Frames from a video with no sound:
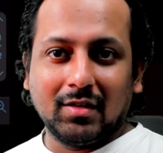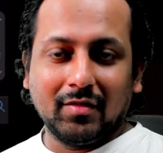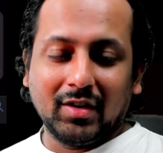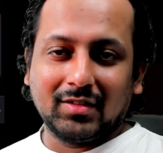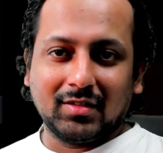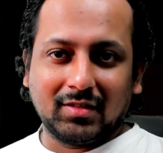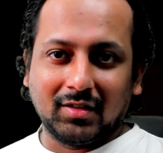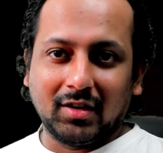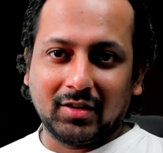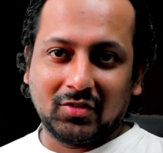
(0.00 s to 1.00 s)
even exist in
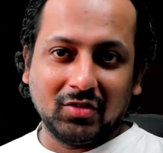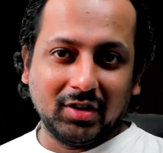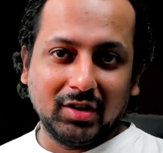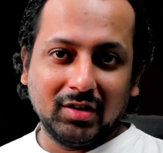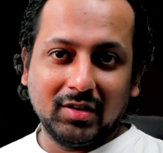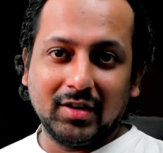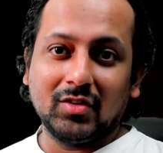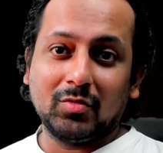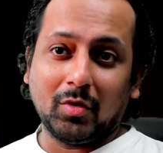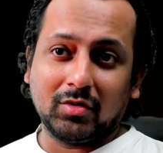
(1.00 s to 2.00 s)
the dictionary. It
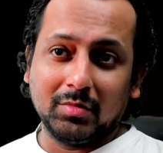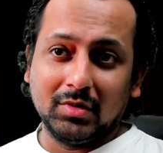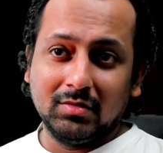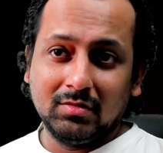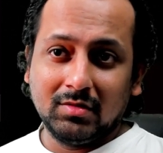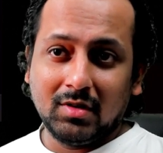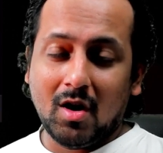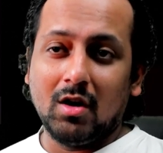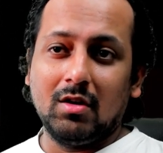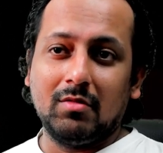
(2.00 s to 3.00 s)
is possible.
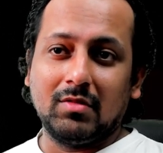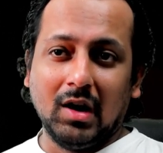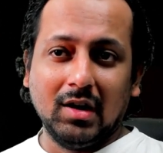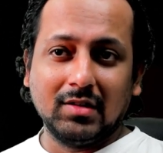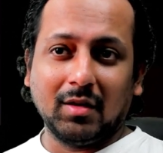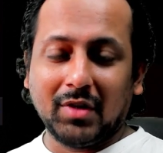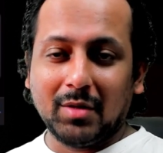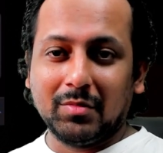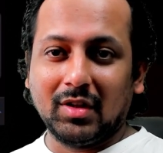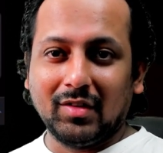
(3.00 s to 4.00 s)
Or
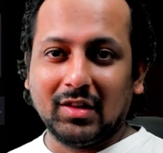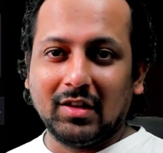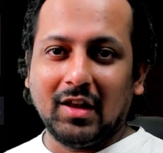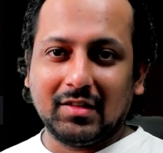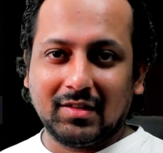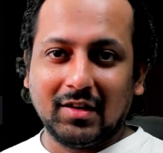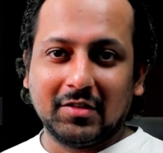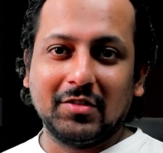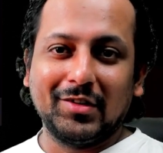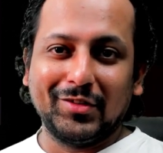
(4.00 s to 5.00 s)
sometimes even the last
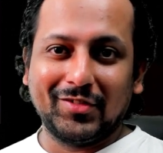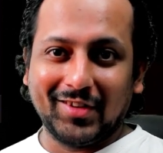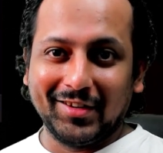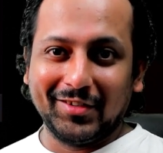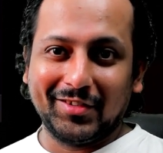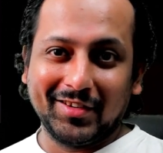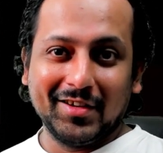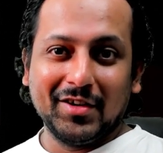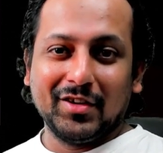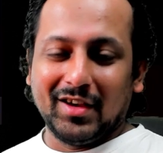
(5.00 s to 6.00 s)
letter is changed.
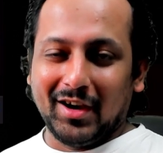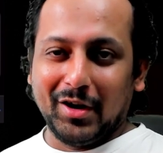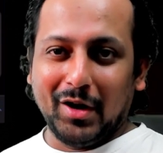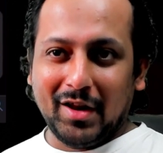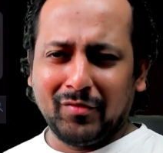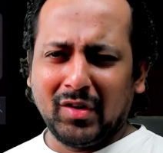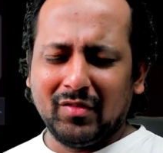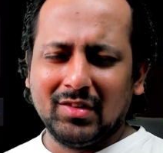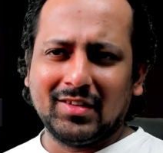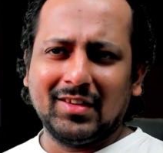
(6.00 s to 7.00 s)
And we
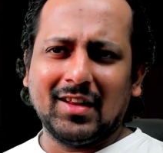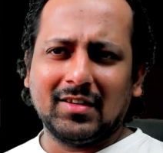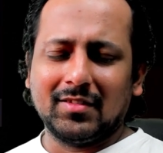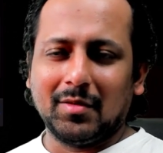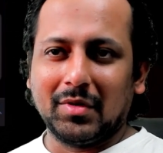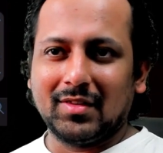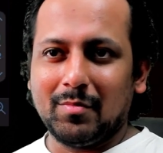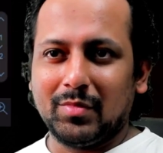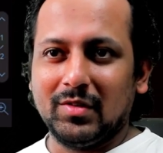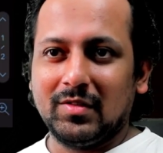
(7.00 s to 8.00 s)
will see that in some
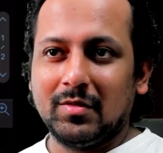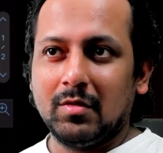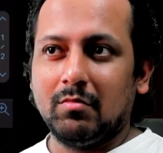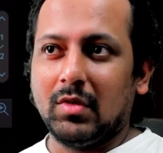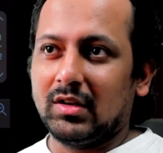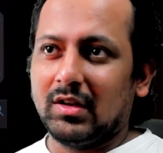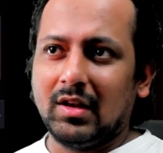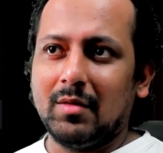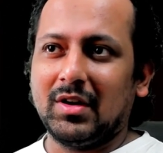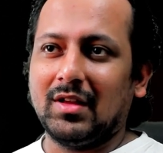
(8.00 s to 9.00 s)
examples. But in
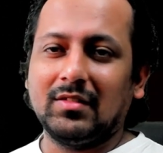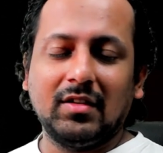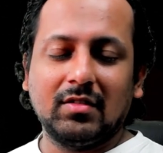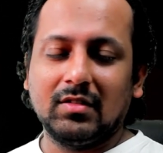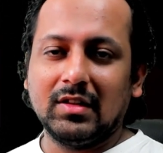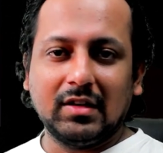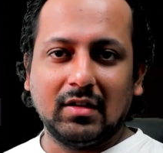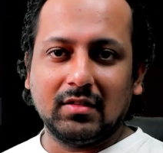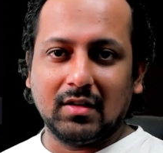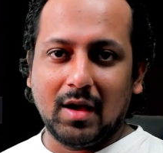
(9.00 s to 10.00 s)
lemmatization, that
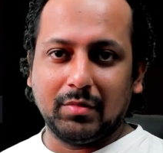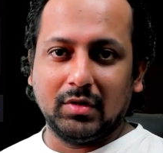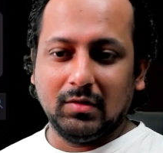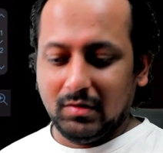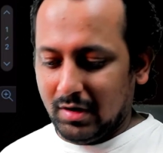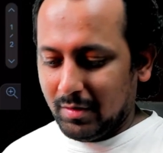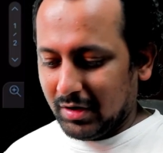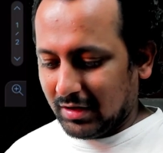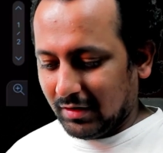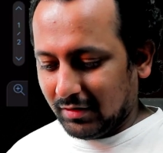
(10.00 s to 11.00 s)
doesn't happen.
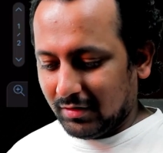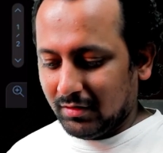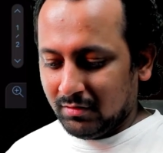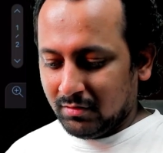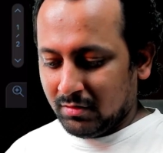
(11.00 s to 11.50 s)
Lemmatization,